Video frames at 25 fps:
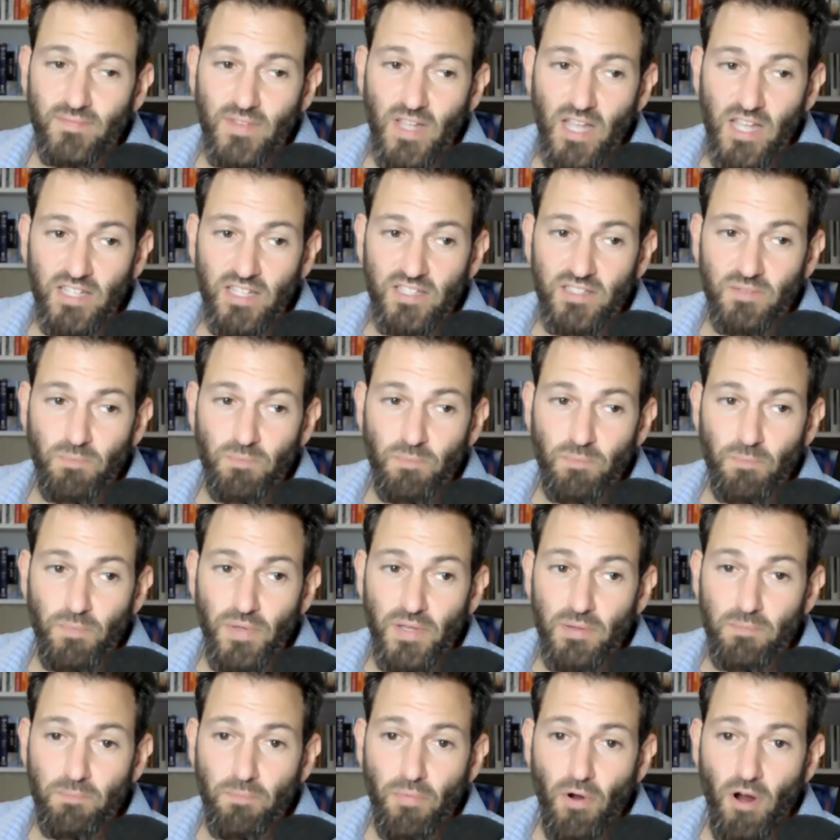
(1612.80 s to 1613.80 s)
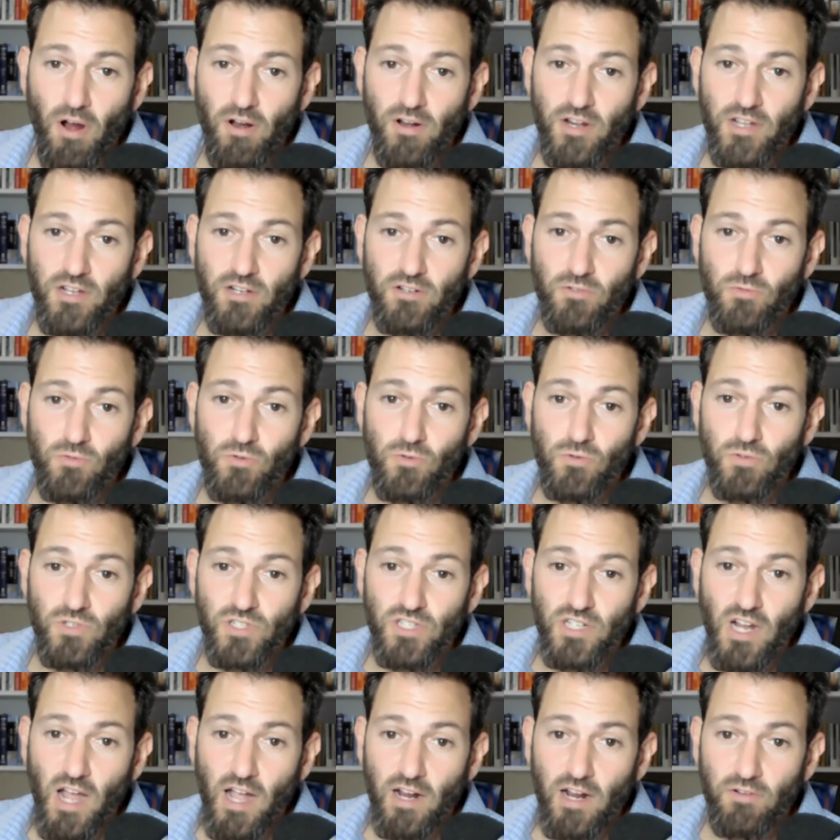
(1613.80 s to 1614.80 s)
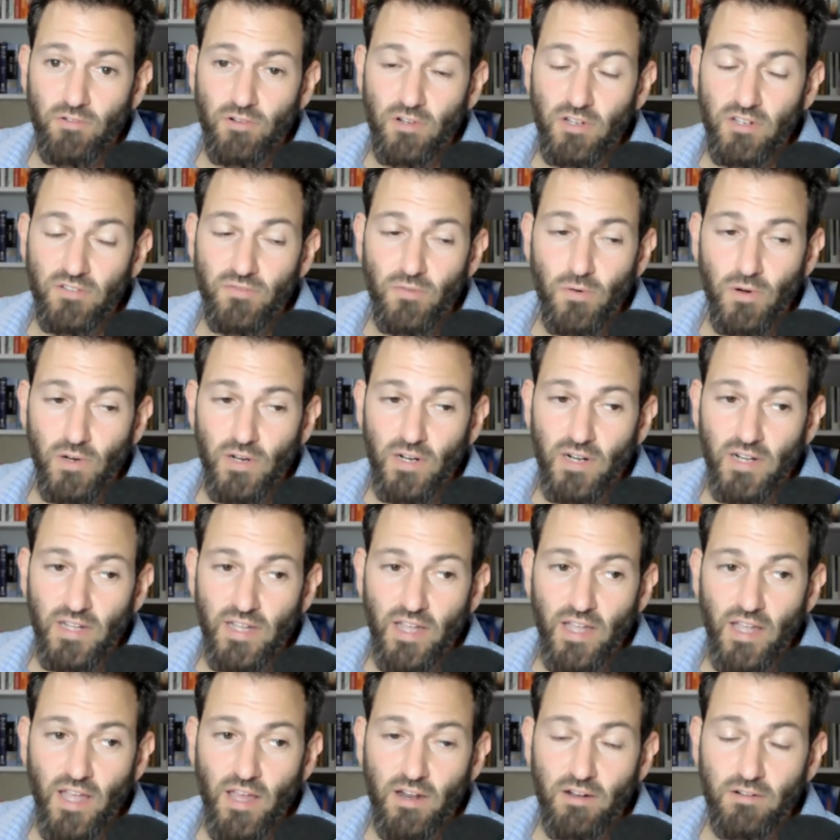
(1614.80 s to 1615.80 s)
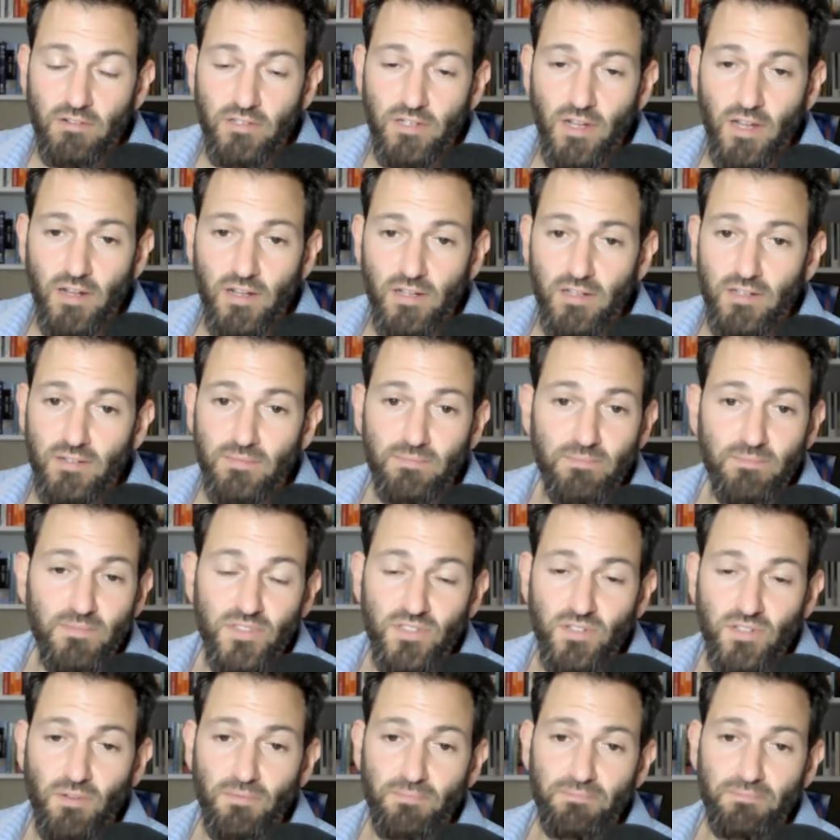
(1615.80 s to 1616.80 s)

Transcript: it's a big part of your root chakra if we're going to get energetic. So